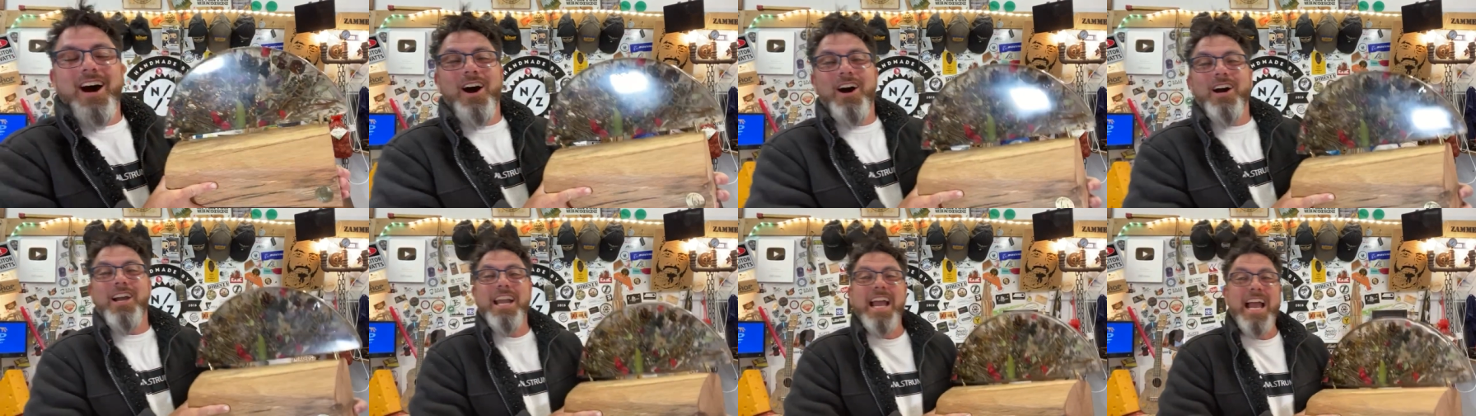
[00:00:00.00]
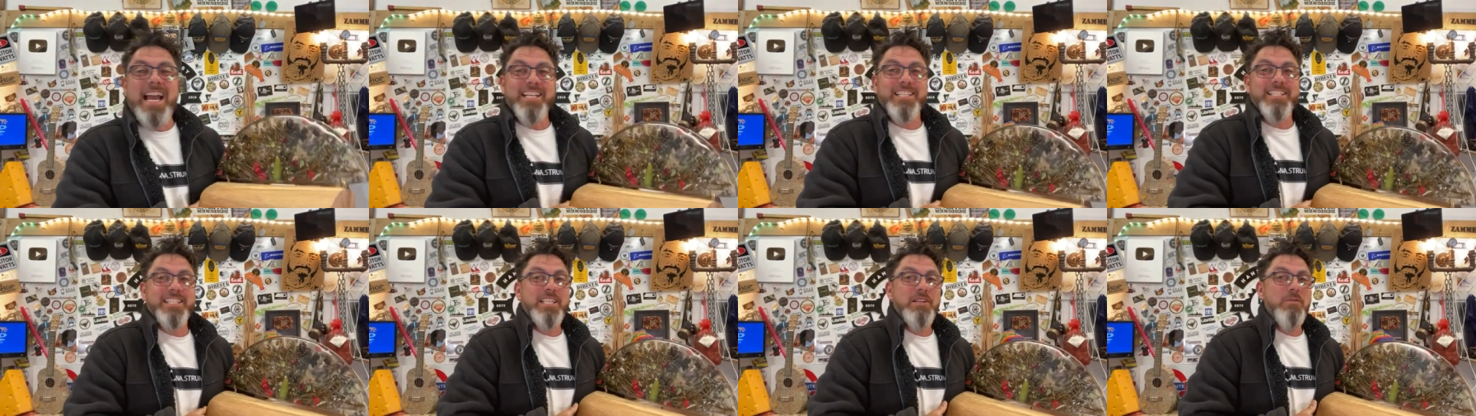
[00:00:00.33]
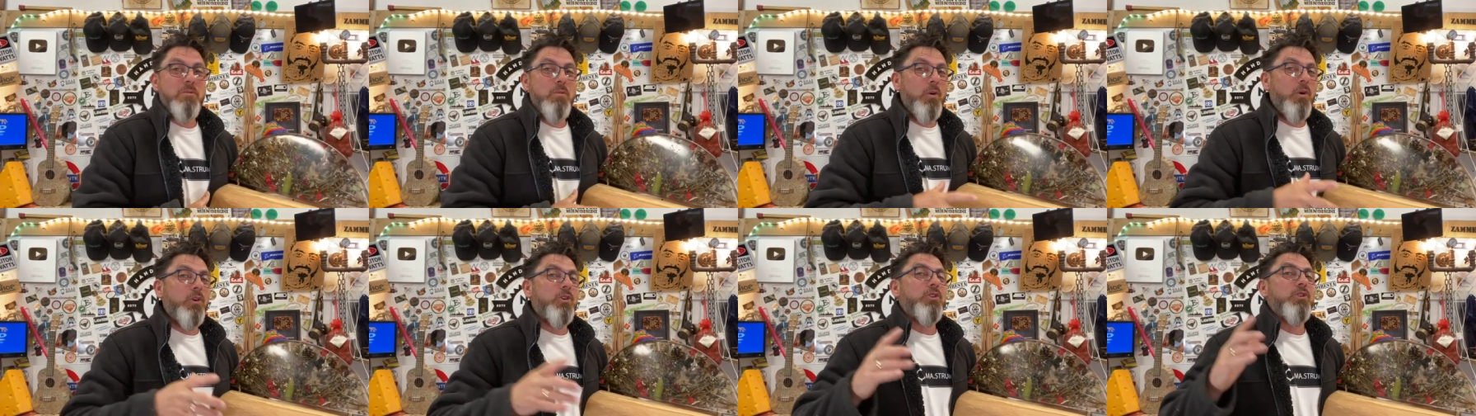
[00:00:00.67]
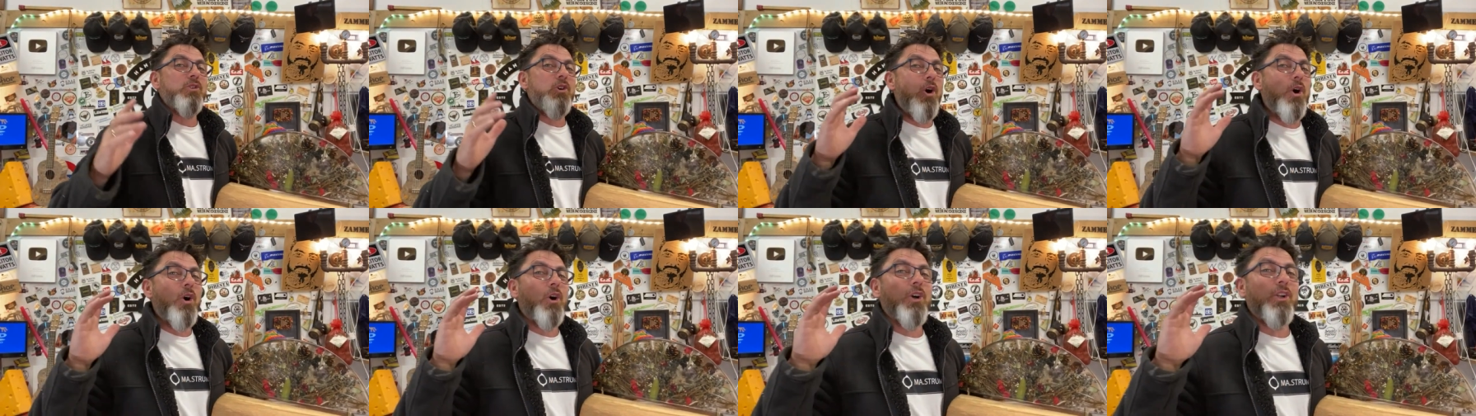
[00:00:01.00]
I actually was
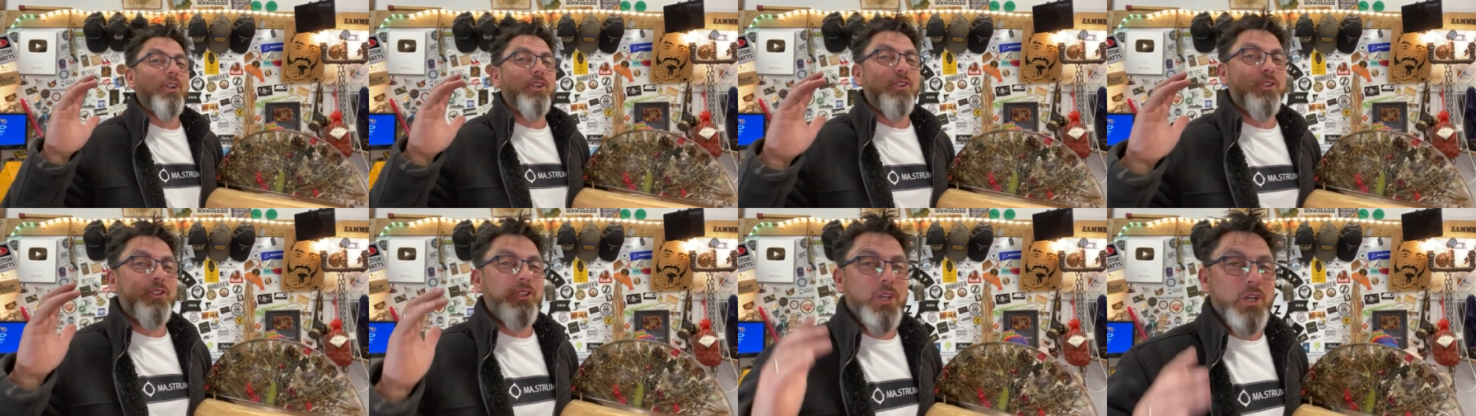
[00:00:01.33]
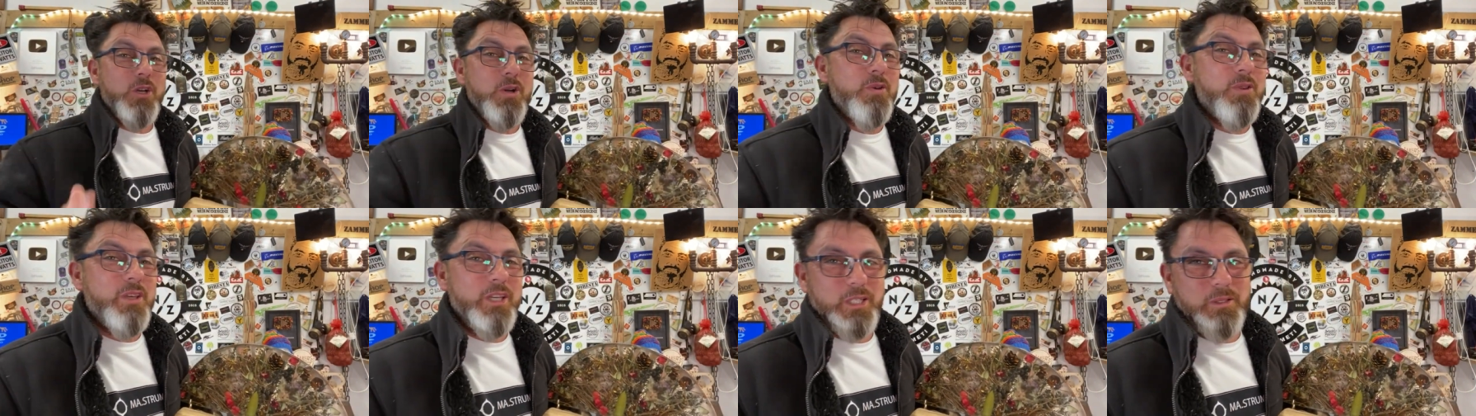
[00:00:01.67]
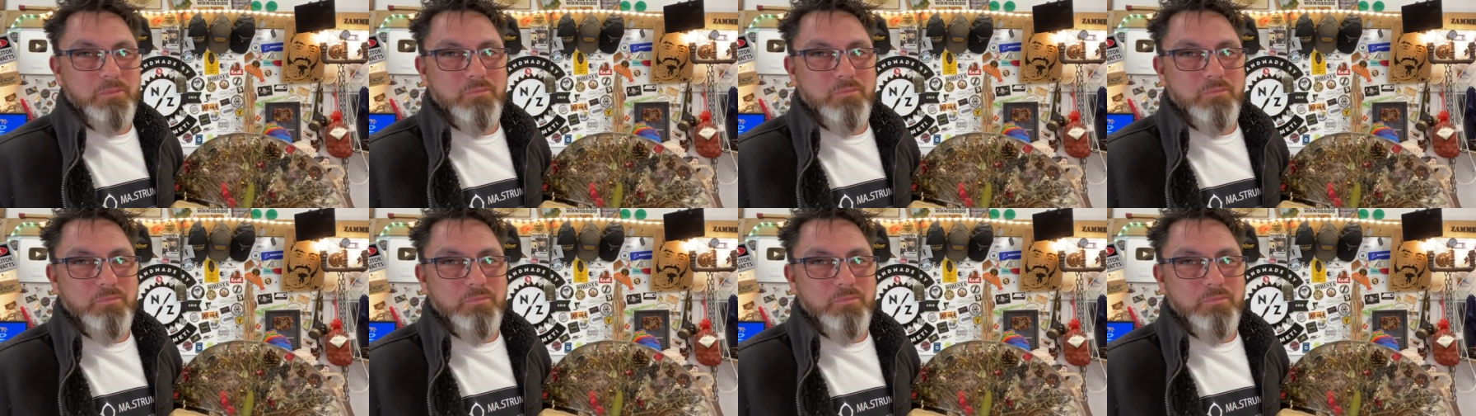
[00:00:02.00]
not going to do this